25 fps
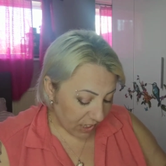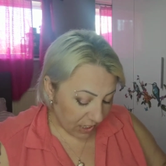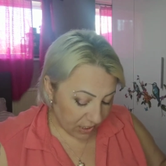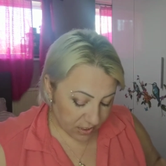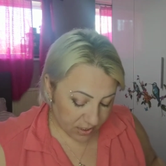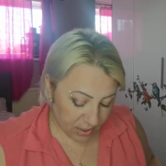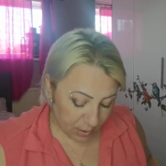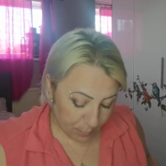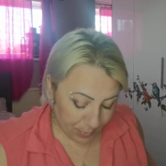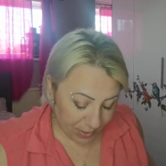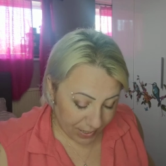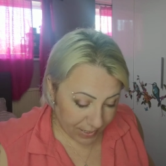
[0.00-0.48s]

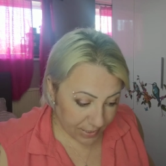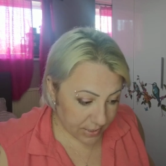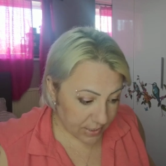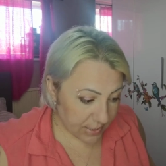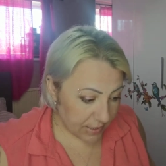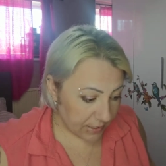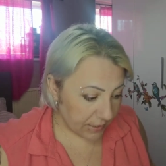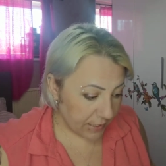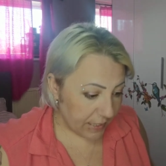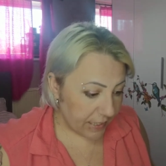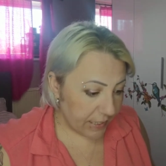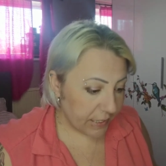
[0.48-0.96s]
So
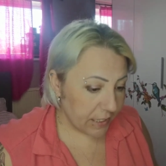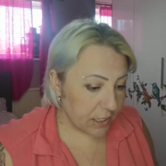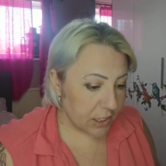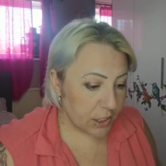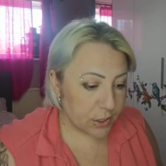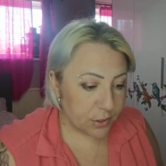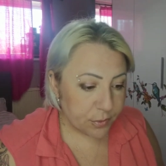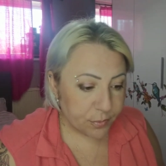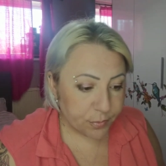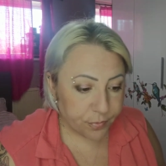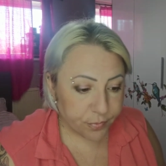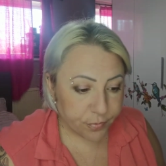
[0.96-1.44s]
basically,
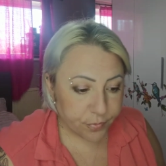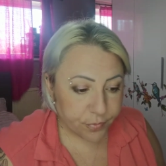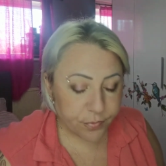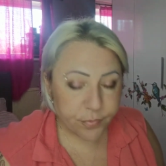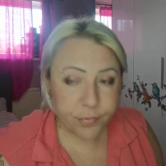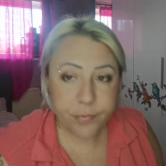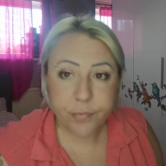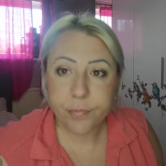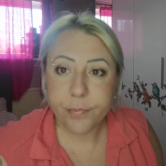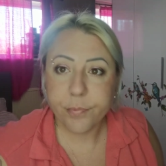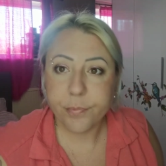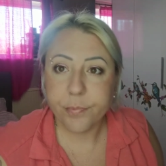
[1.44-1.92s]

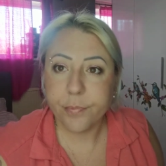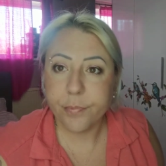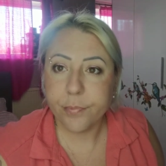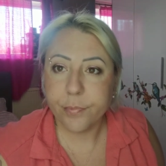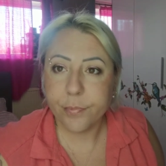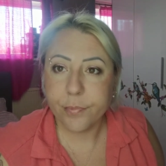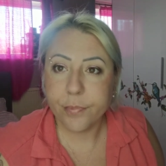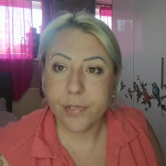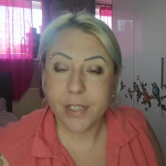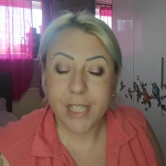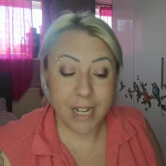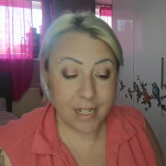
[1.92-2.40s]

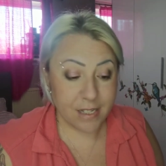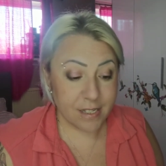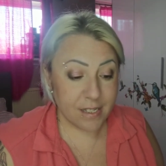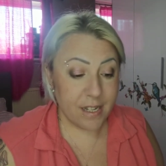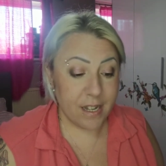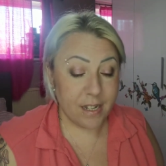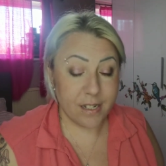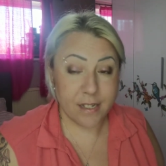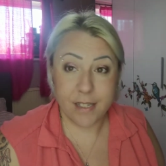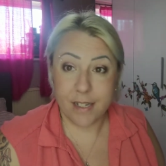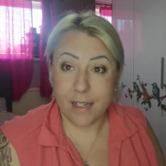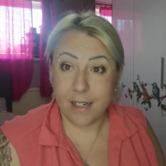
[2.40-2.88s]
that's
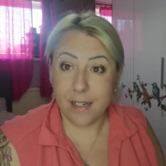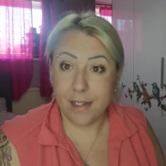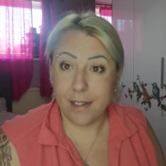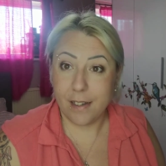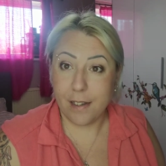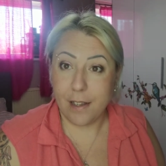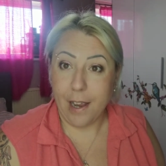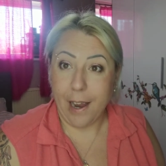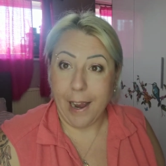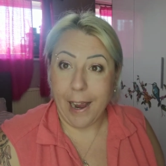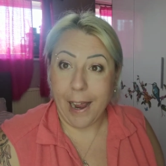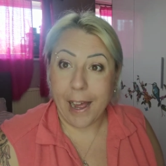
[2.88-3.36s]
it,
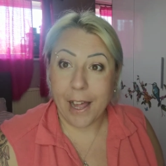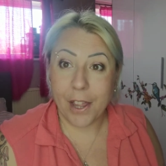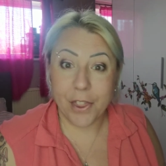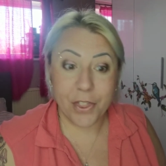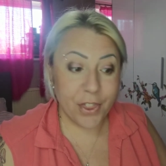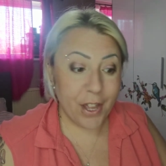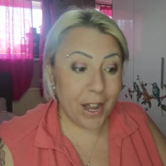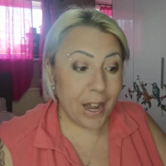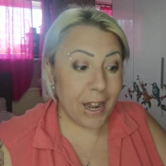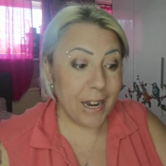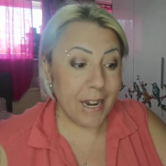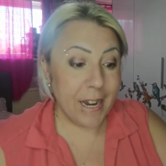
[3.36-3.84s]
and
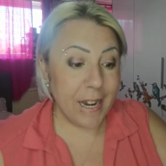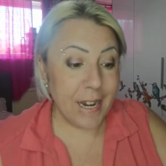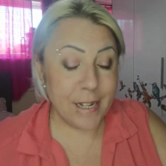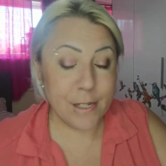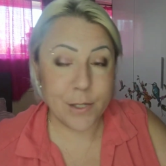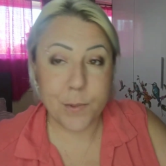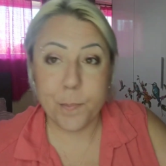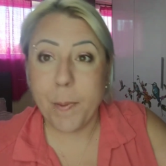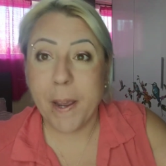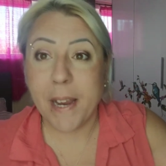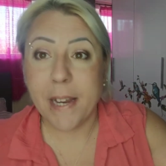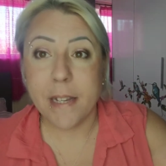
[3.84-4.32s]
that
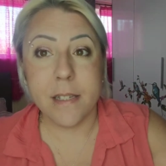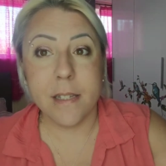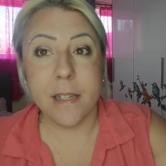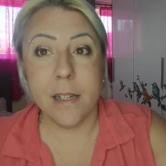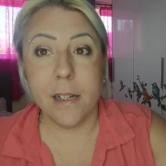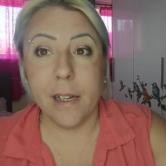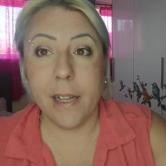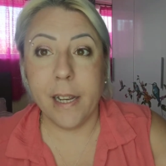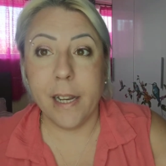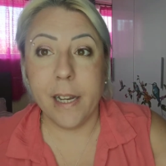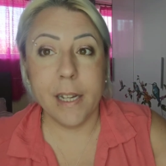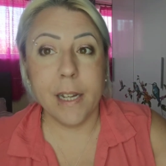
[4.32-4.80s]
is
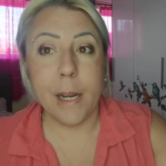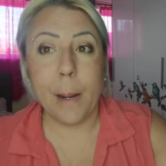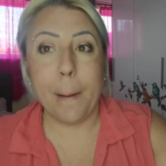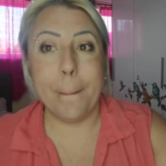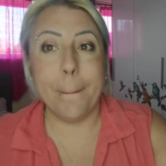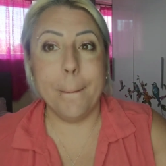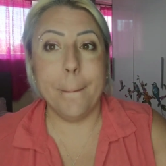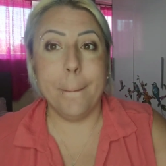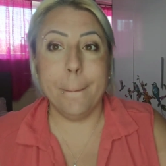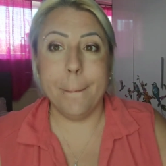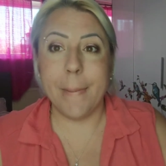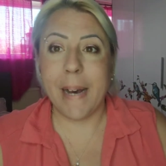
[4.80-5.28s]
basically
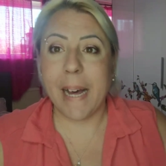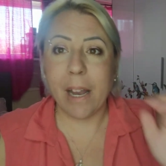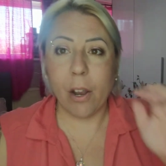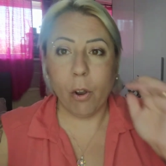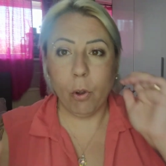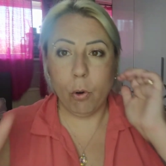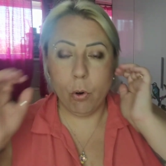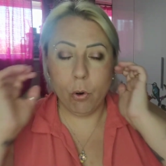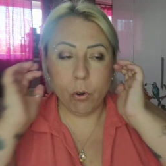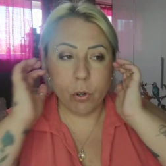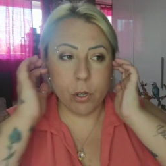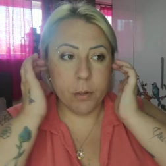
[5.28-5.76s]
my
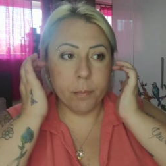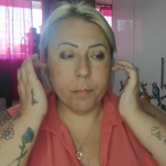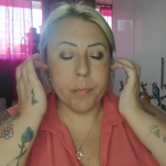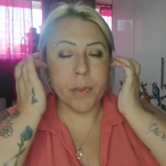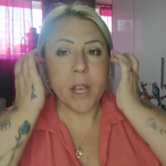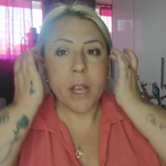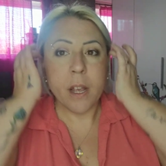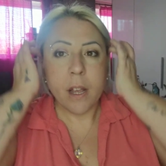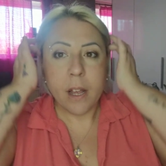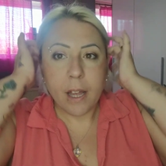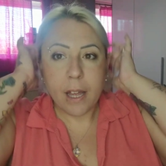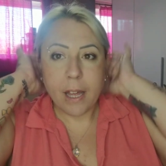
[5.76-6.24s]
look.
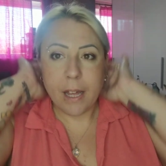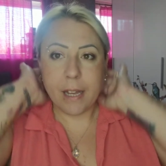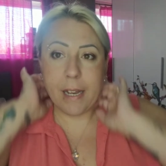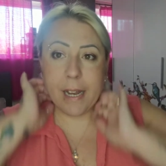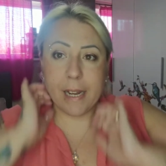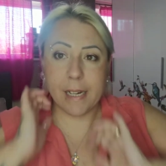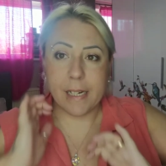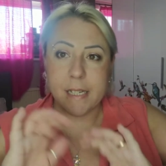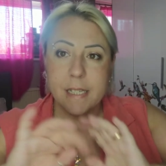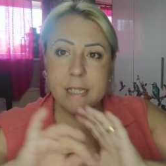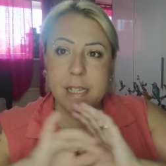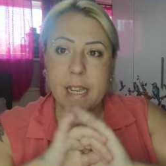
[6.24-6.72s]
And
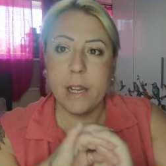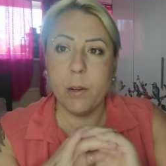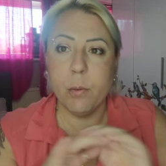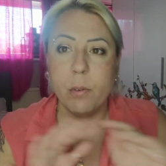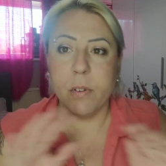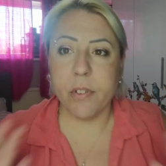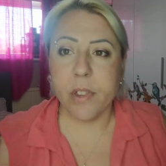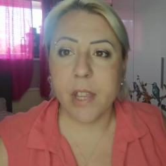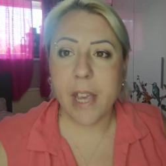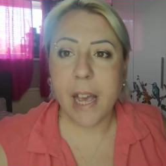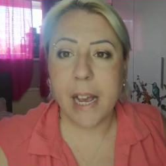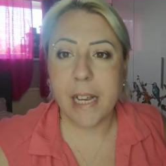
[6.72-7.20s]
like I say,
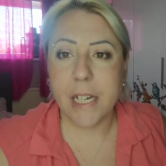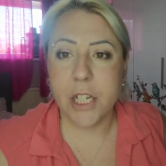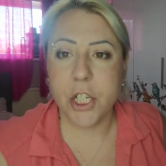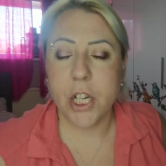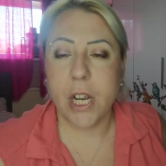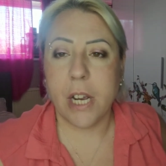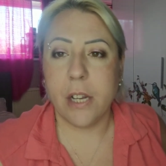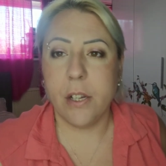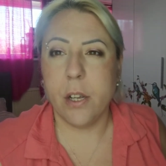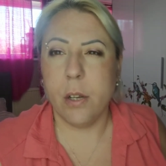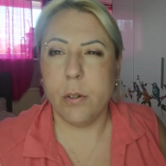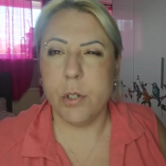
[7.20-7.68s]
with the
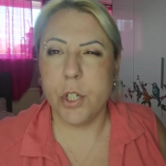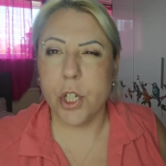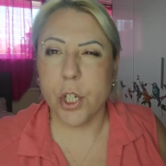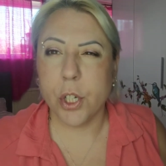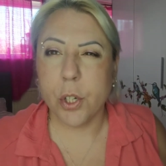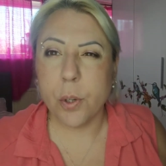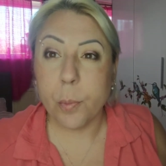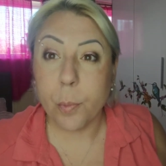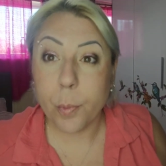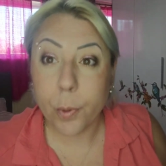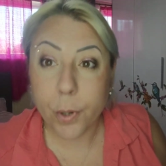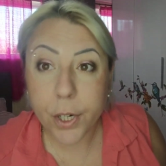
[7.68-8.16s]
eyeshadows, you
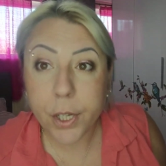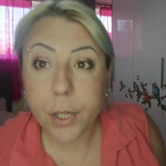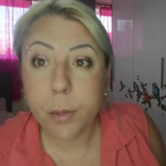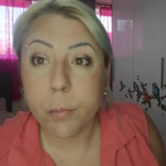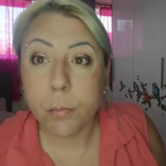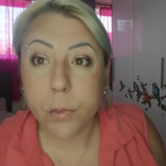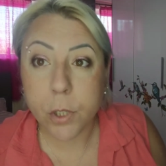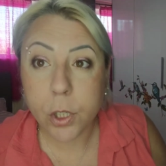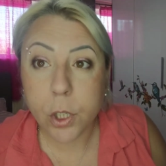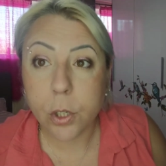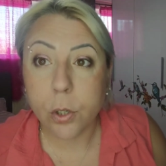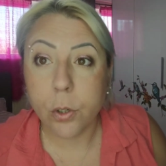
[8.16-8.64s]
can pretty
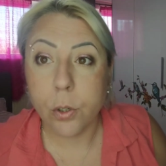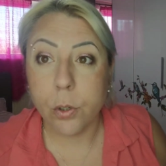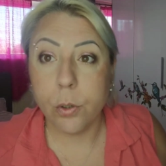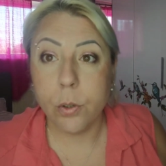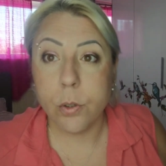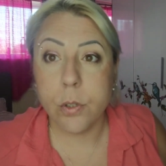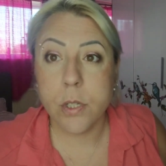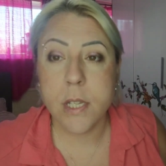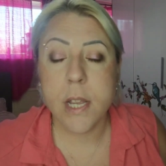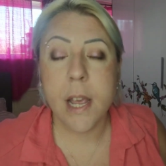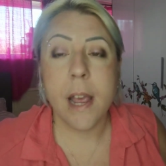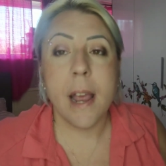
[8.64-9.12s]
much
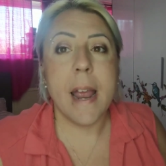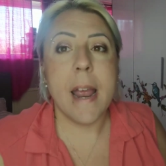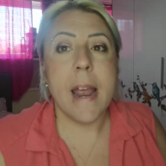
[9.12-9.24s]
use